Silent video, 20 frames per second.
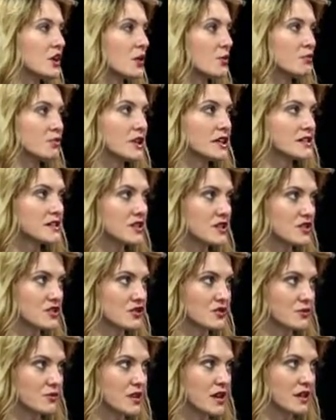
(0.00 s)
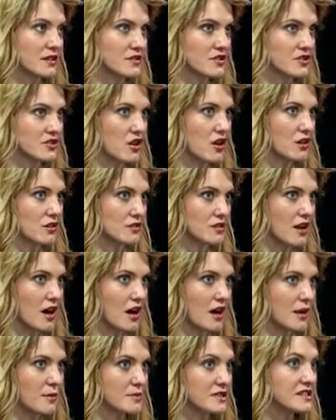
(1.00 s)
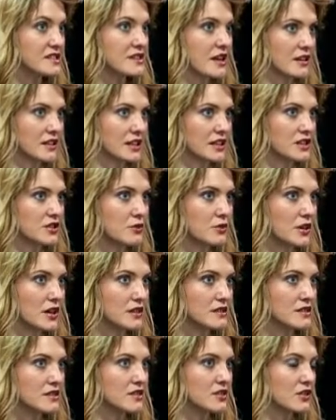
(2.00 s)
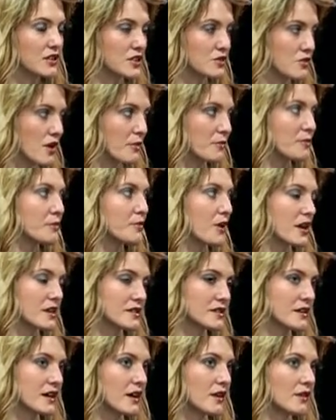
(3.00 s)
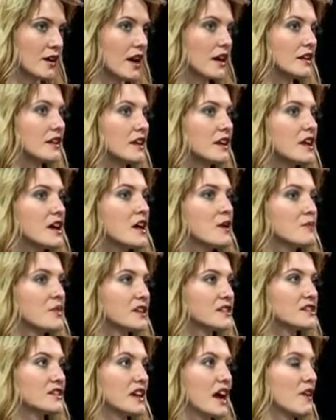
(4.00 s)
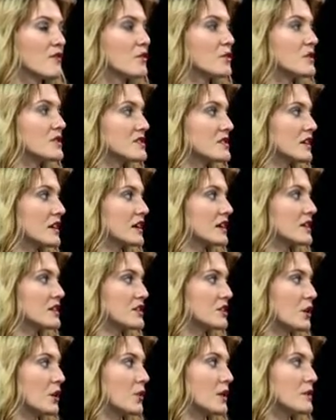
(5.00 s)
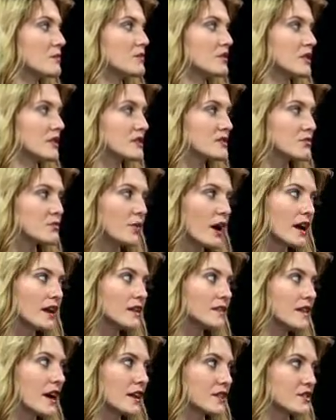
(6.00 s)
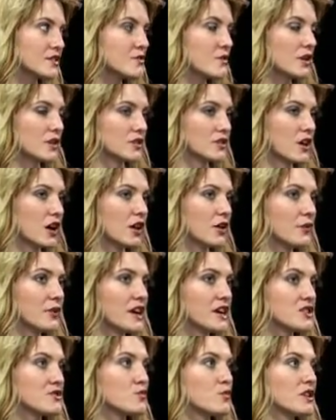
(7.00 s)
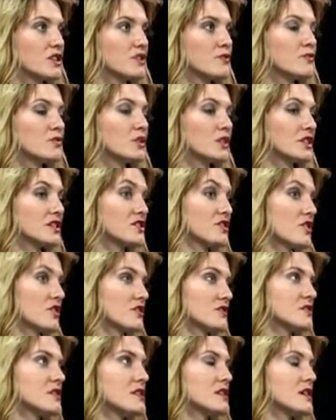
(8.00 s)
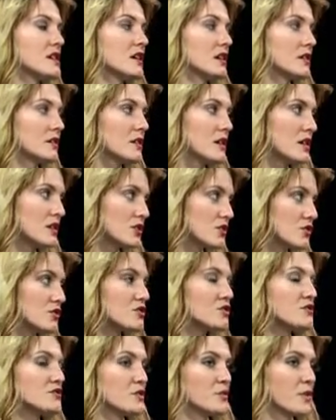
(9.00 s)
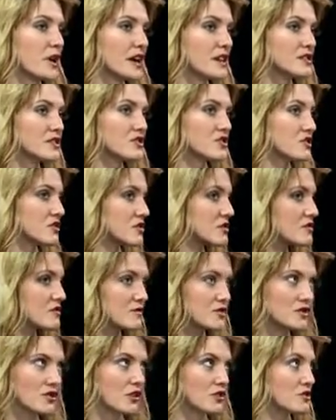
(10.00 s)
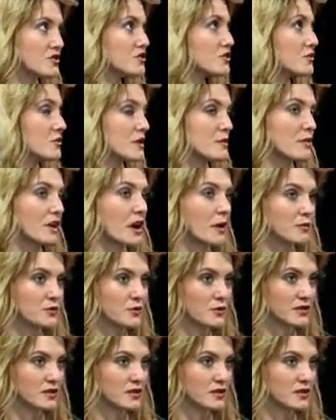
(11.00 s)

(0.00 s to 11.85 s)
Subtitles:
You know, PlayStation 3 had such a hard time selling units until they dropped the price down. And basically everyone's like, you know, it's right in that $200 range when you really start seeing your user base just start screaming up